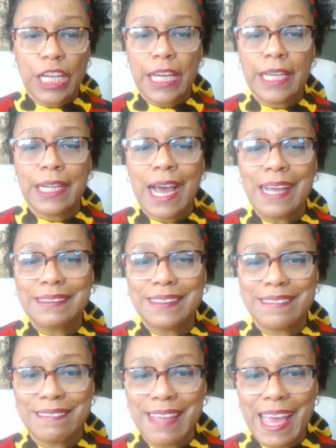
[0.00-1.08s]
And I
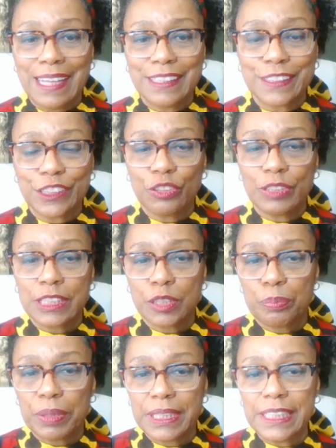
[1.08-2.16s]
did that so that the
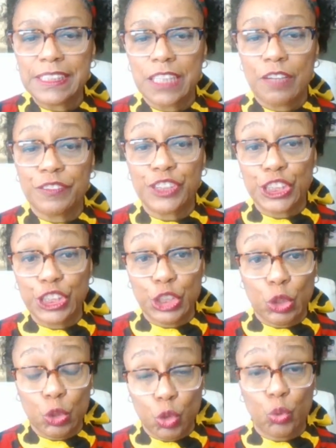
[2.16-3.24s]
police officer
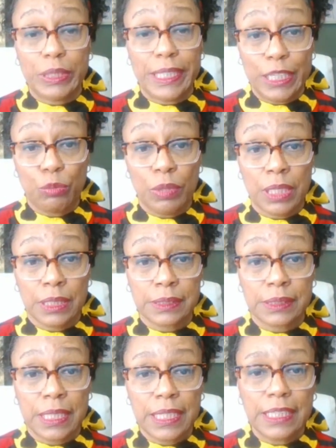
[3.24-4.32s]
knew who he
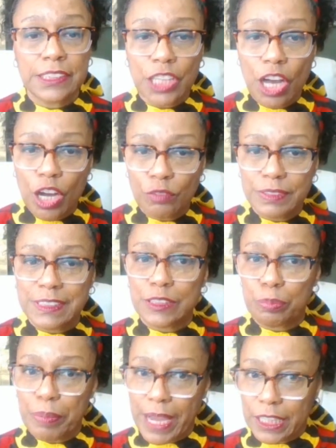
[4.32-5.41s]
was. It's called
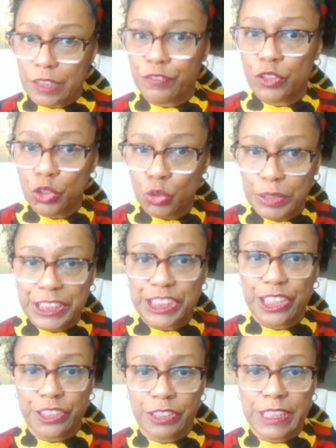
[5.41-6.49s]
respect for who each
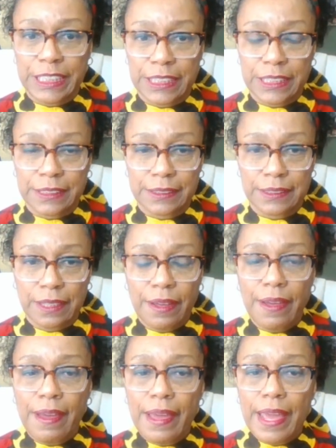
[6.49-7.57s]
other is.
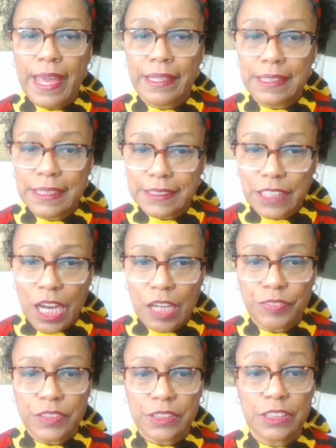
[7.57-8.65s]
And this
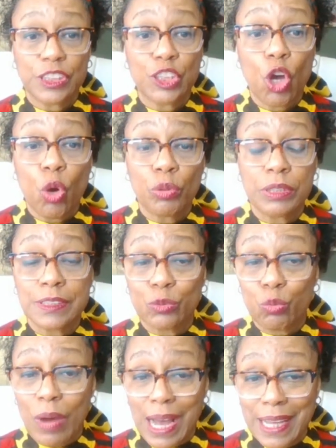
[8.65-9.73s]
officer told us
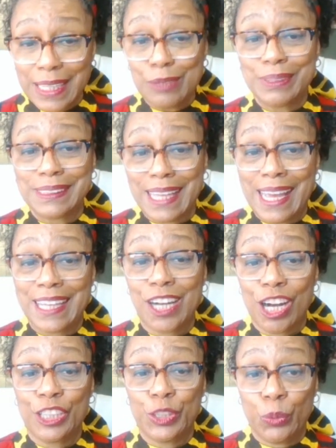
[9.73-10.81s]
why he was at
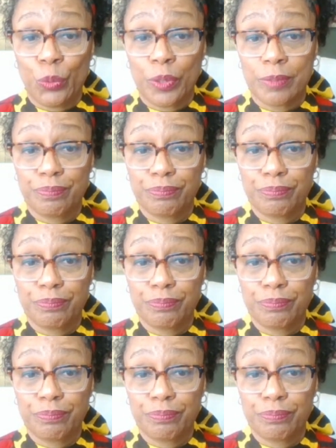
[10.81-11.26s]
our door.